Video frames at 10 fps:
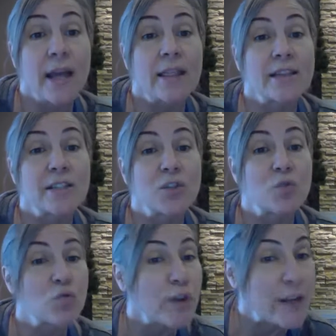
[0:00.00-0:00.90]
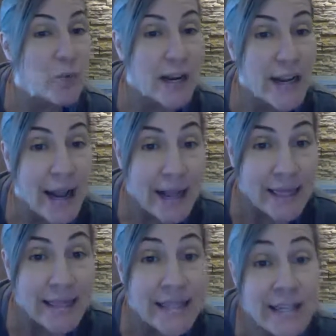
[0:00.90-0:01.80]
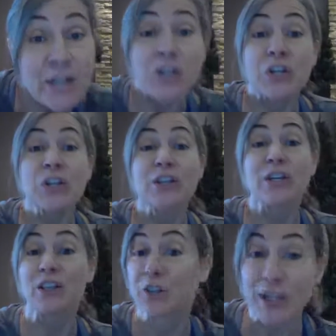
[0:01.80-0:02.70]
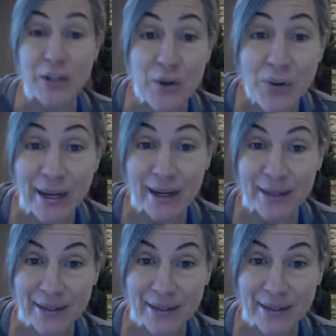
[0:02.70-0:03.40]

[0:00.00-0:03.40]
This is a great way to end the year learning yoga.